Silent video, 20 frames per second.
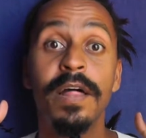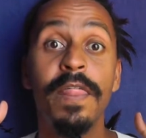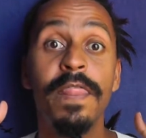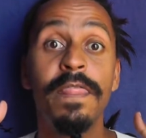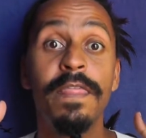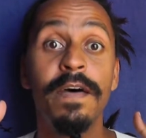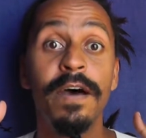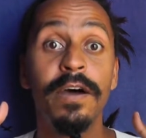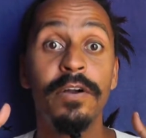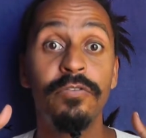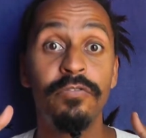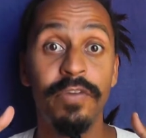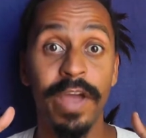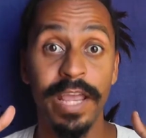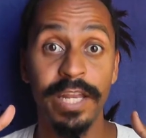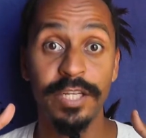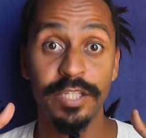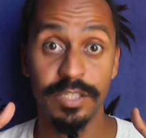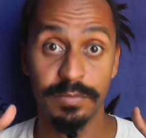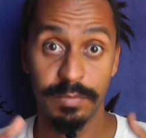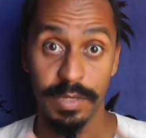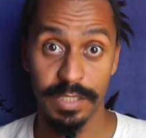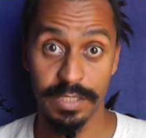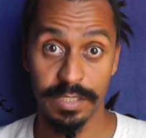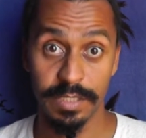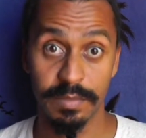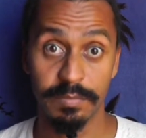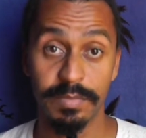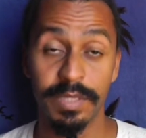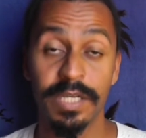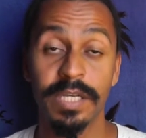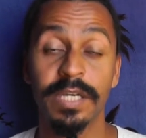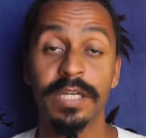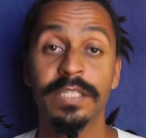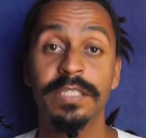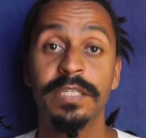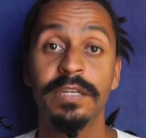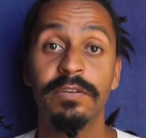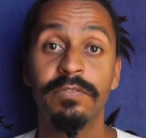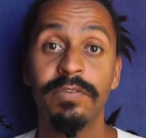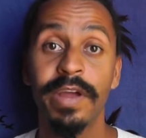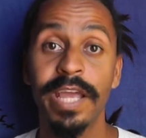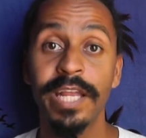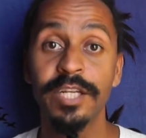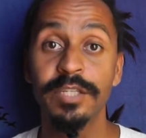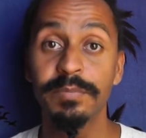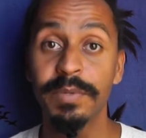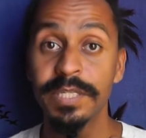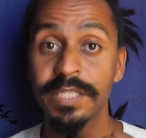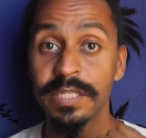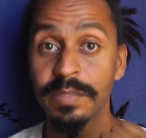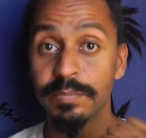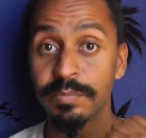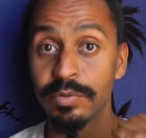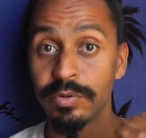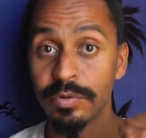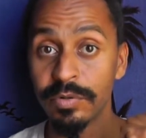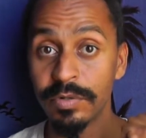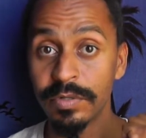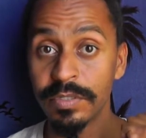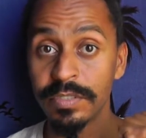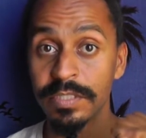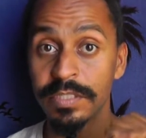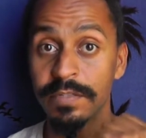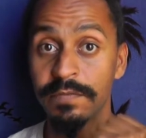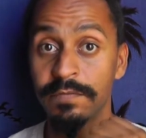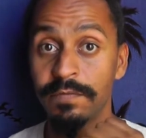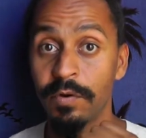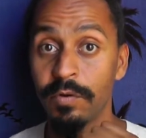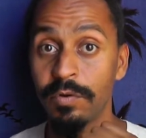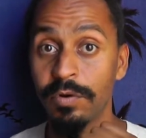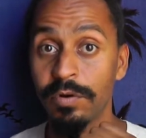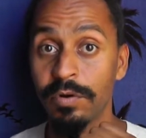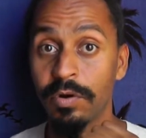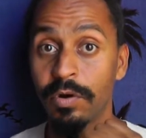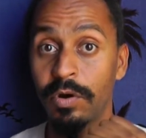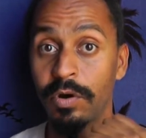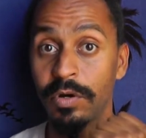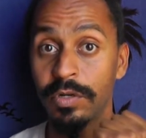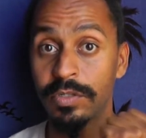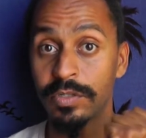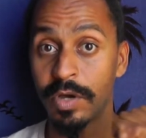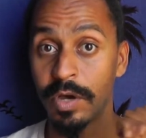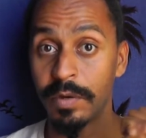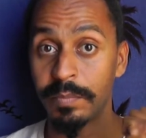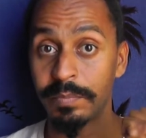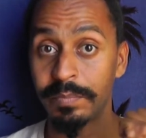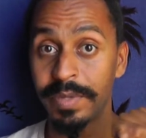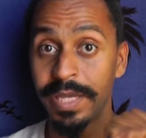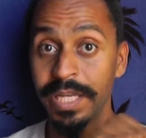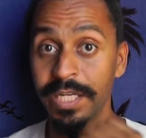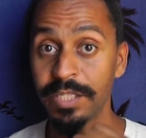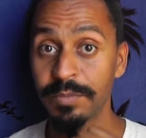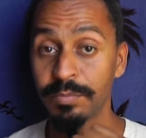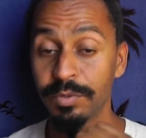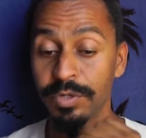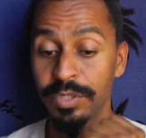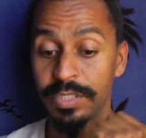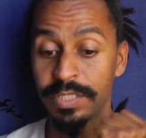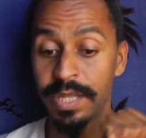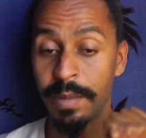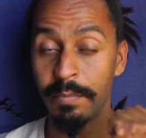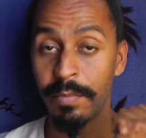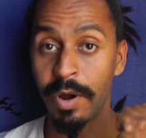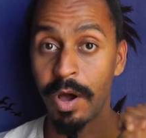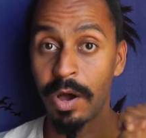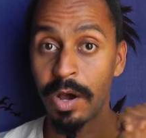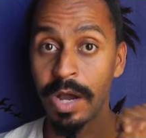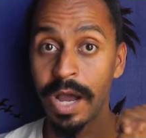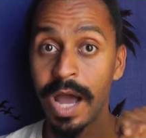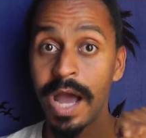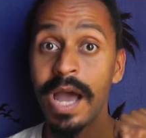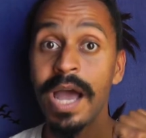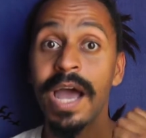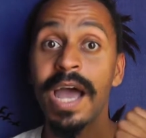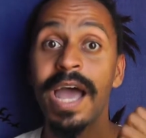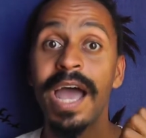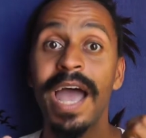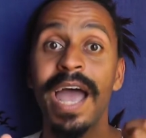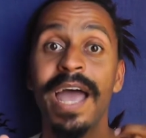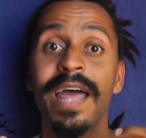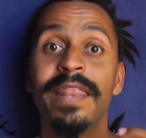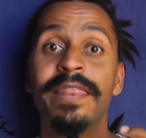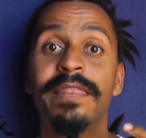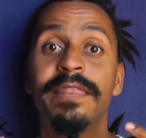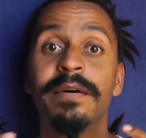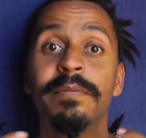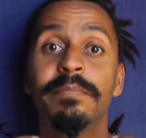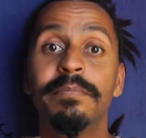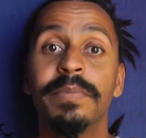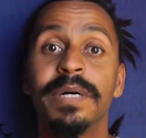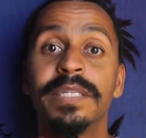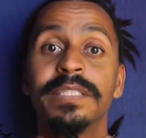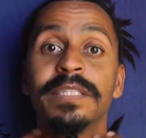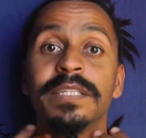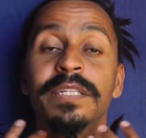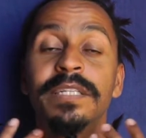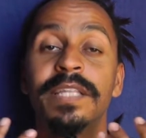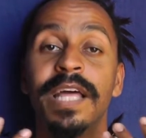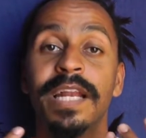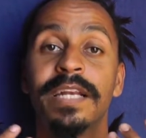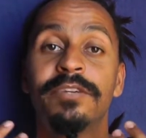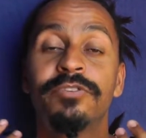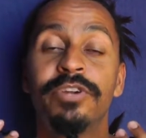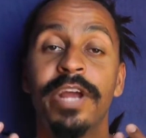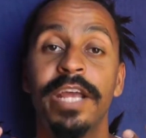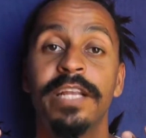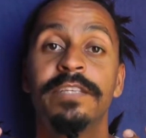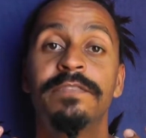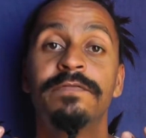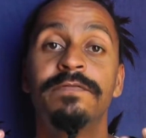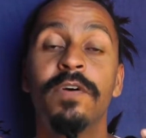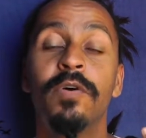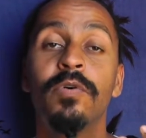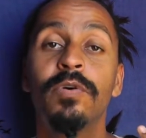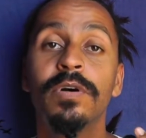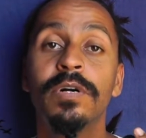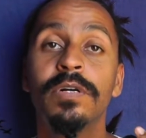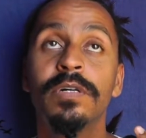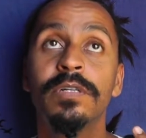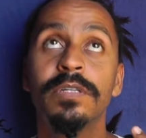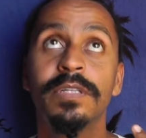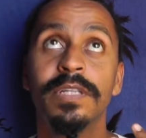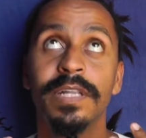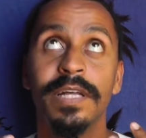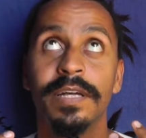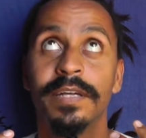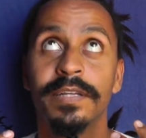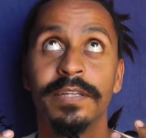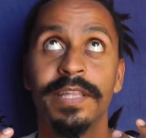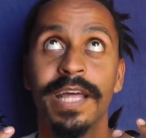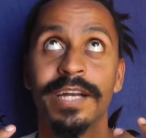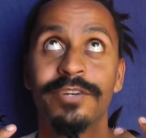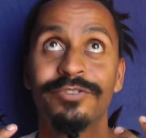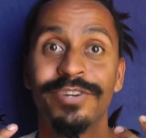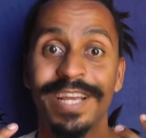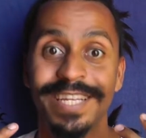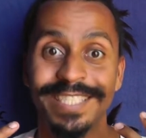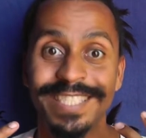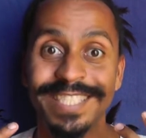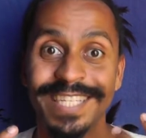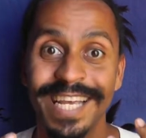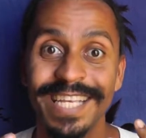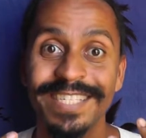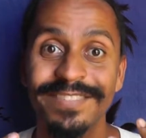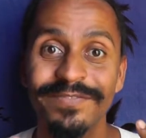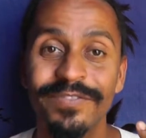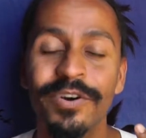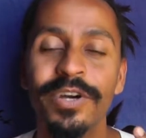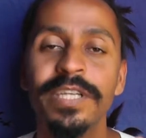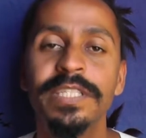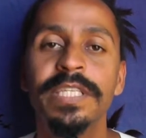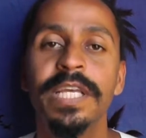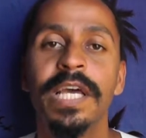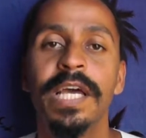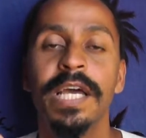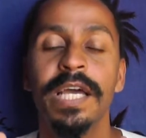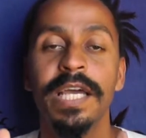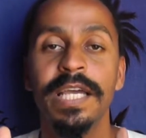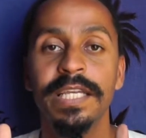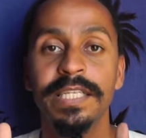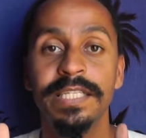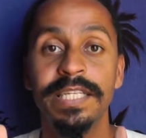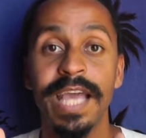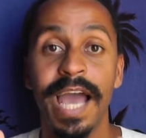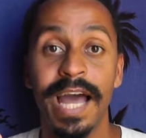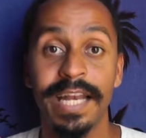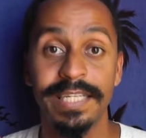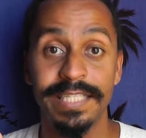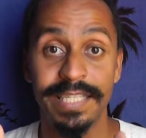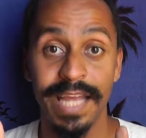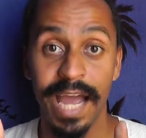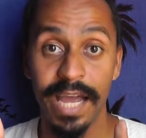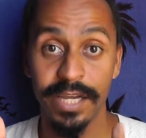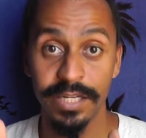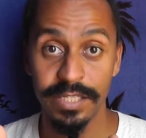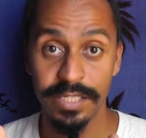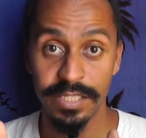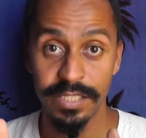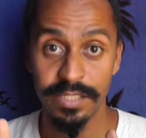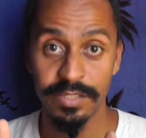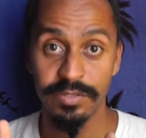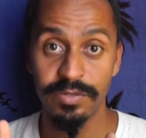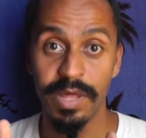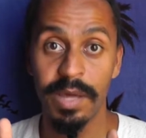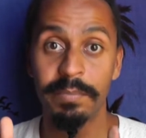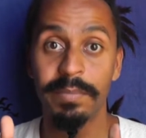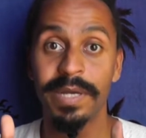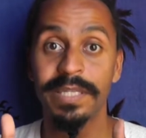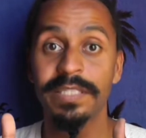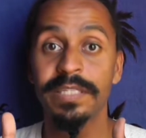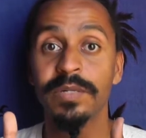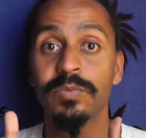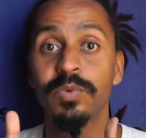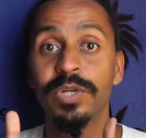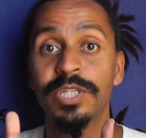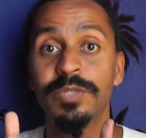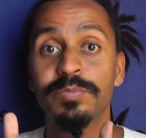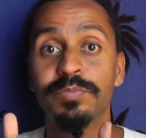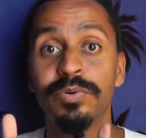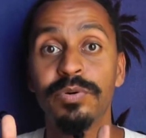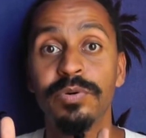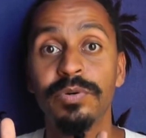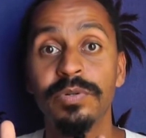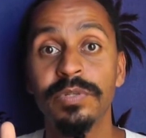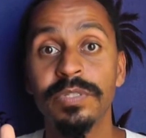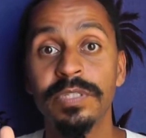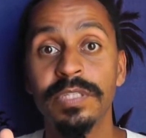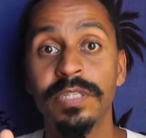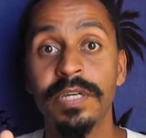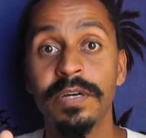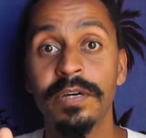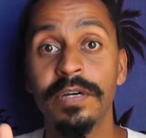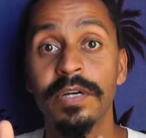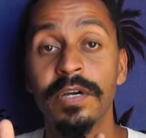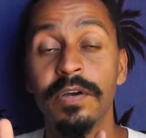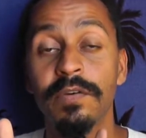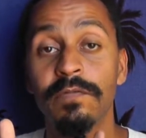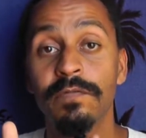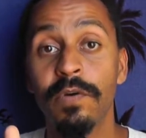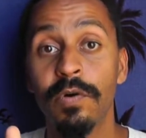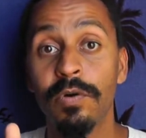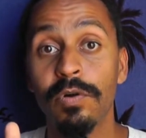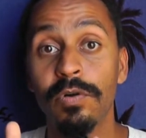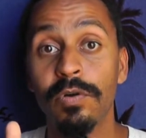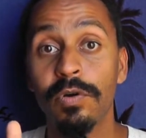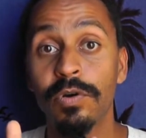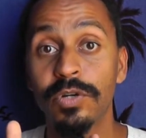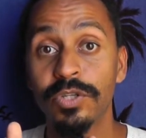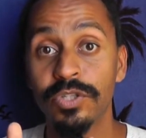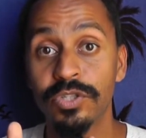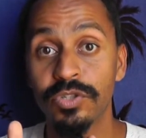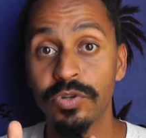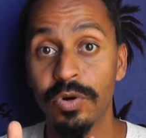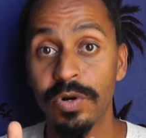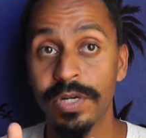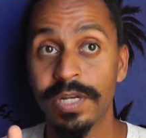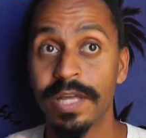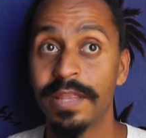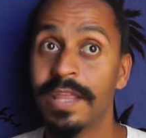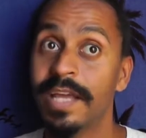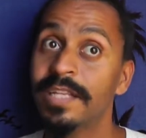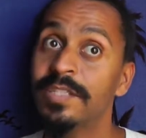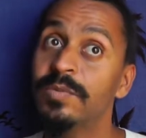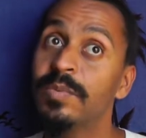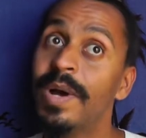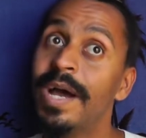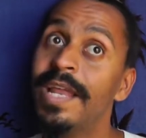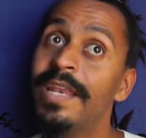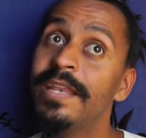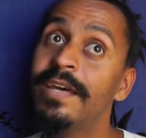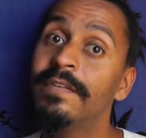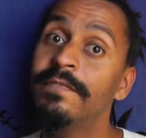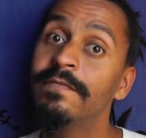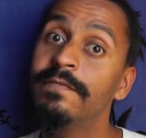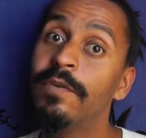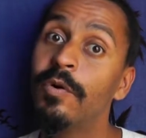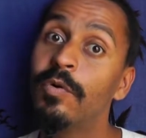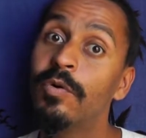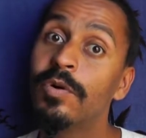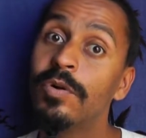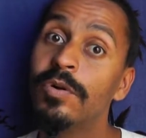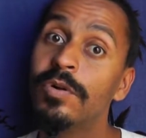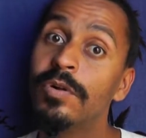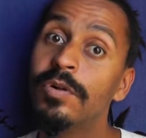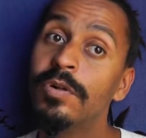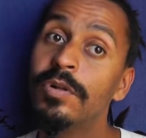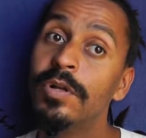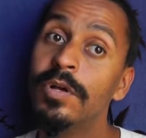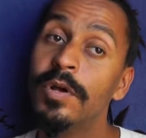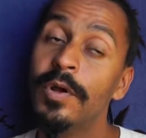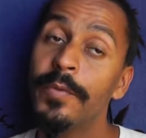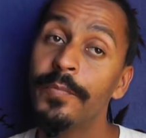the range muscle because the range muscle pulls the vocal cords on pitch, pulls them longer, and the muscle that creates vocal, uh, that creates chest voice, is the antagonist to that muscle, which pulls the vocal cords shorter. That's why the vocal